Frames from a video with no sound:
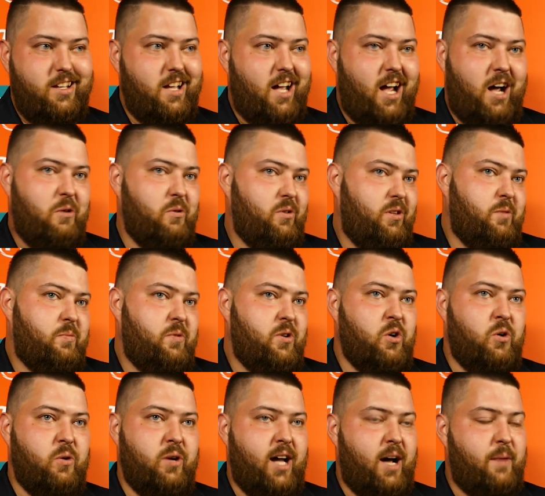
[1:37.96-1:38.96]
there'll be
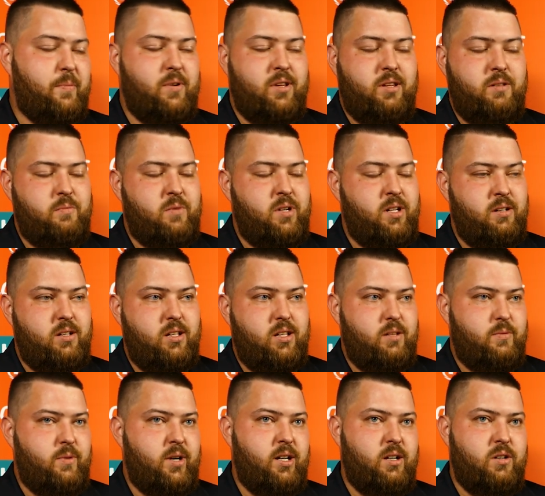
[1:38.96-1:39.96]
no one happier than me
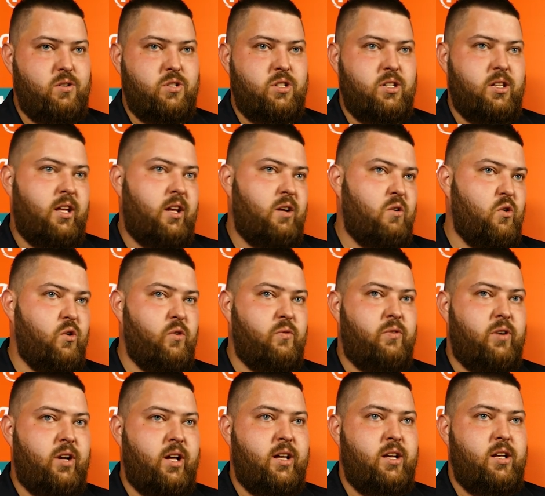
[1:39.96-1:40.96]
when it does, and then
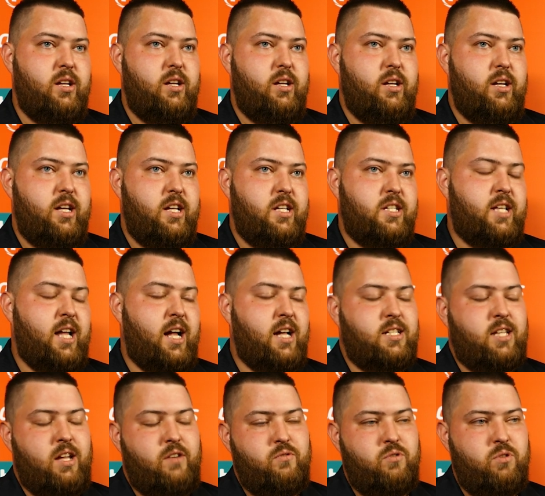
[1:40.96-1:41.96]
hopefully it
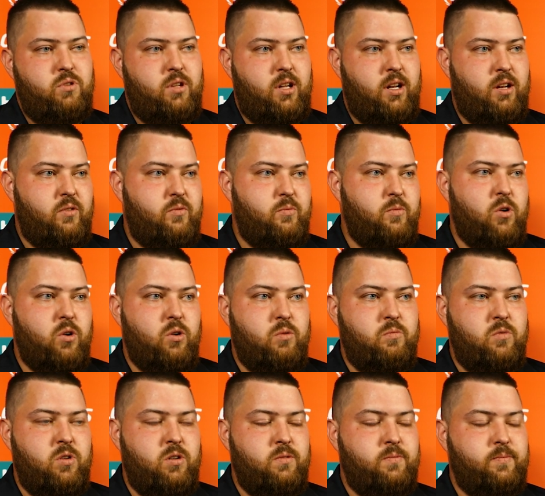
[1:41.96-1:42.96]
starts that run then of more and
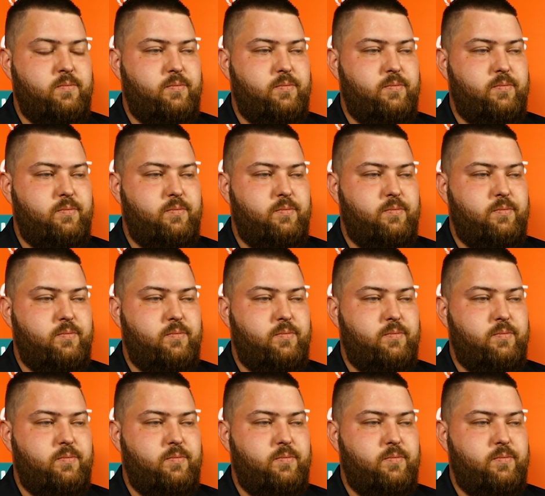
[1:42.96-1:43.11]
more.